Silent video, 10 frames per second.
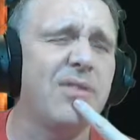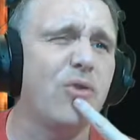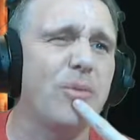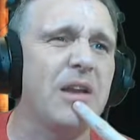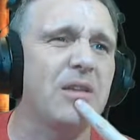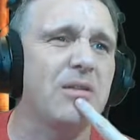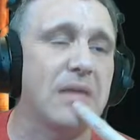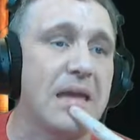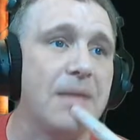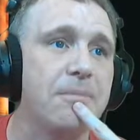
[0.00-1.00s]
The format
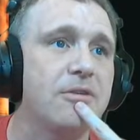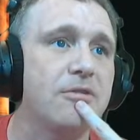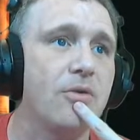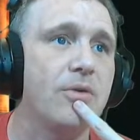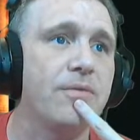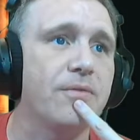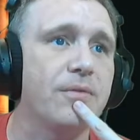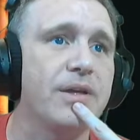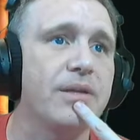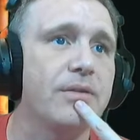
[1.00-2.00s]
can be slow enough for
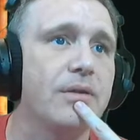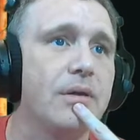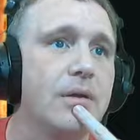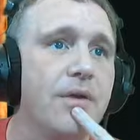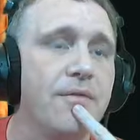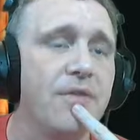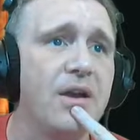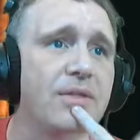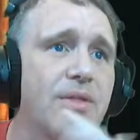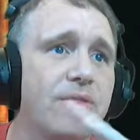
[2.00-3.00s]
this.
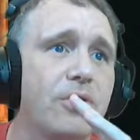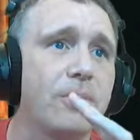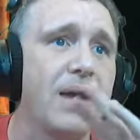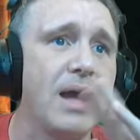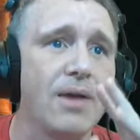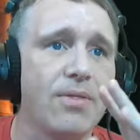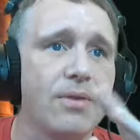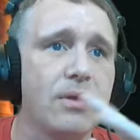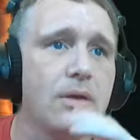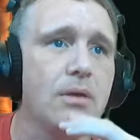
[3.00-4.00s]
Finding the third path,
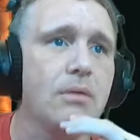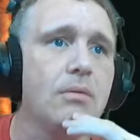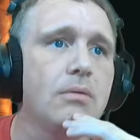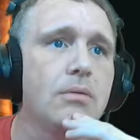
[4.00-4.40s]
yeah.